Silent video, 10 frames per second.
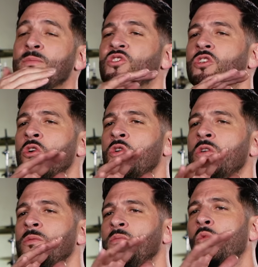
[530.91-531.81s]

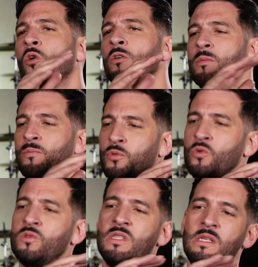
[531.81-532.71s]
obscure. The more the
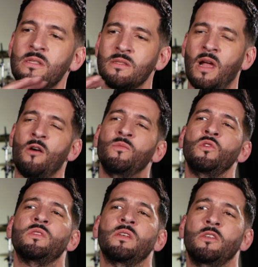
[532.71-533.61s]
boutique style
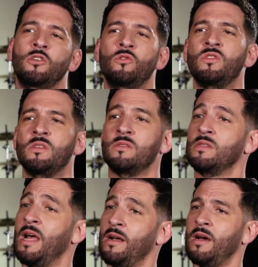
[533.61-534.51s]
music right.
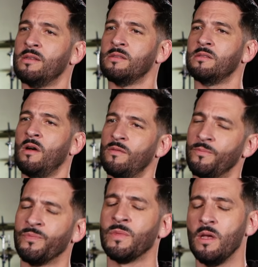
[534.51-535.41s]
uses that kind of stuff
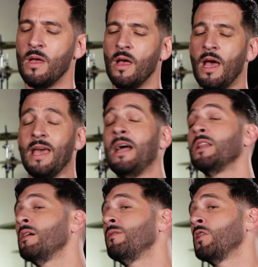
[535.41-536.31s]
mm-hmm. and I
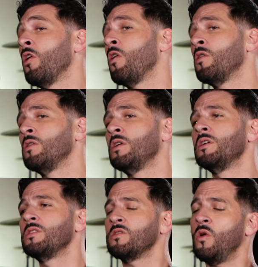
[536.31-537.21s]
love it all.
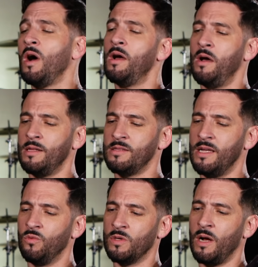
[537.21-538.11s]
Yeah. So I, I
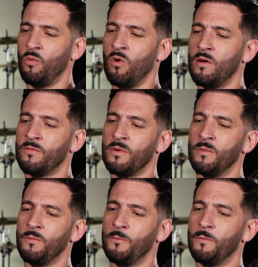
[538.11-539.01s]
take what I want
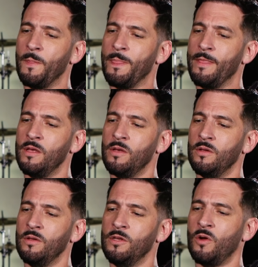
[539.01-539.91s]
from,
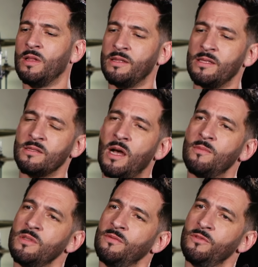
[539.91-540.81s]
you know, I let the
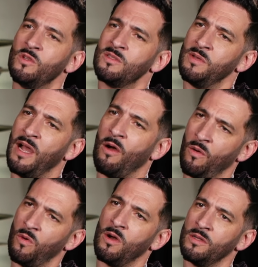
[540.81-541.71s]
times influence me how
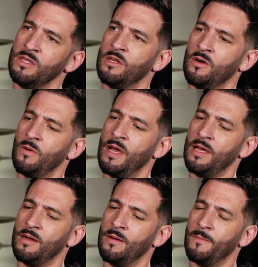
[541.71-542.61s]
I want, you know,
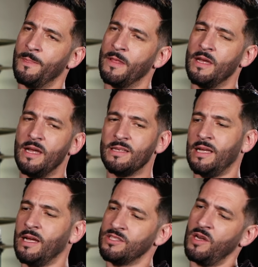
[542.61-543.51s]
and yeah. Uh, it's
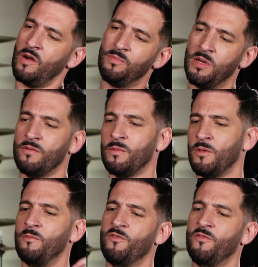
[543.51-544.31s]
like a cherry pick from the